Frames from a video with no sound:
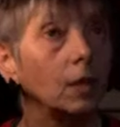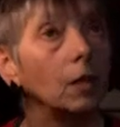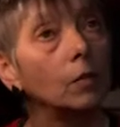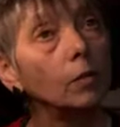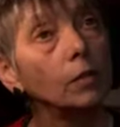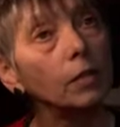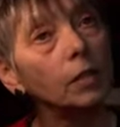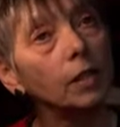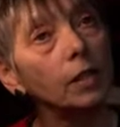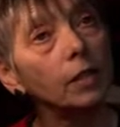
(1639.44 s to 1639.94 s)

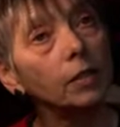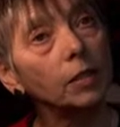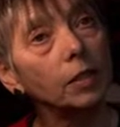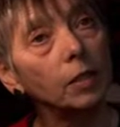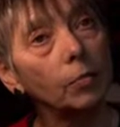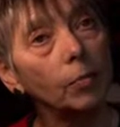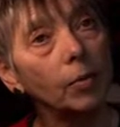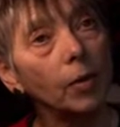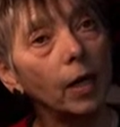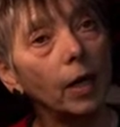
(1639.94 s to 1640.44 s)
Was there a
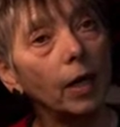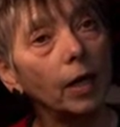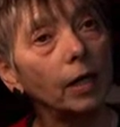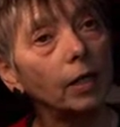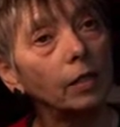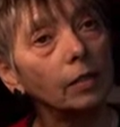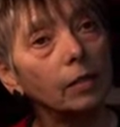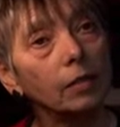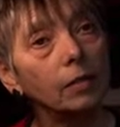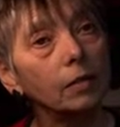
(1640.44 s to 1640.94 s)

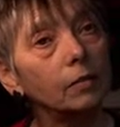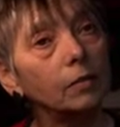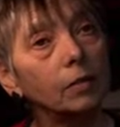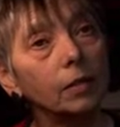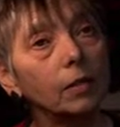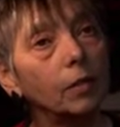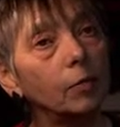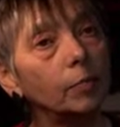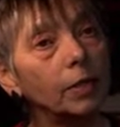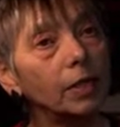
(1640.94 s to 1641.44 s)
surprise? Was
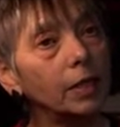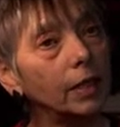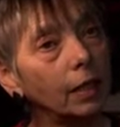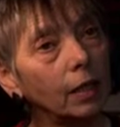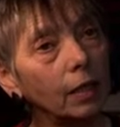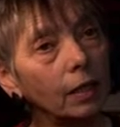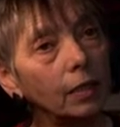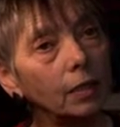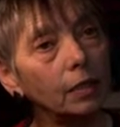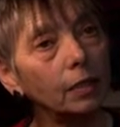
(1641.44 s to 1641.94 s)
there a
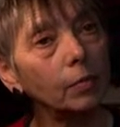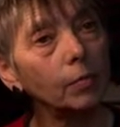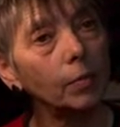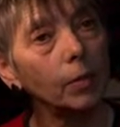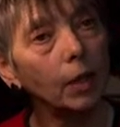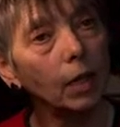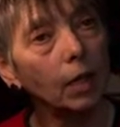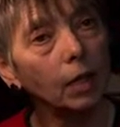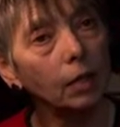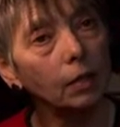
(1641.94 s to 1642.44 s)
particular
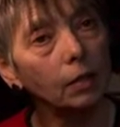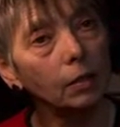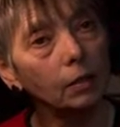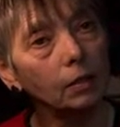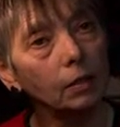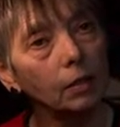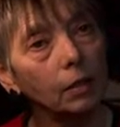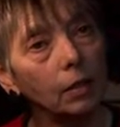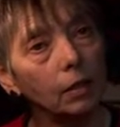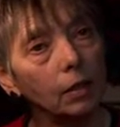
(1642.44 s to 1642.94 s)
surprise
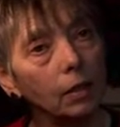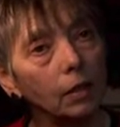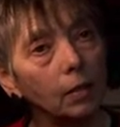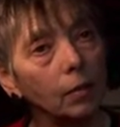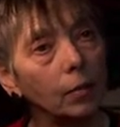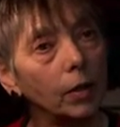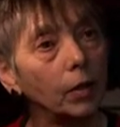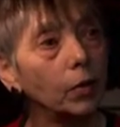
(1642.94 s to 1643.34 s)
when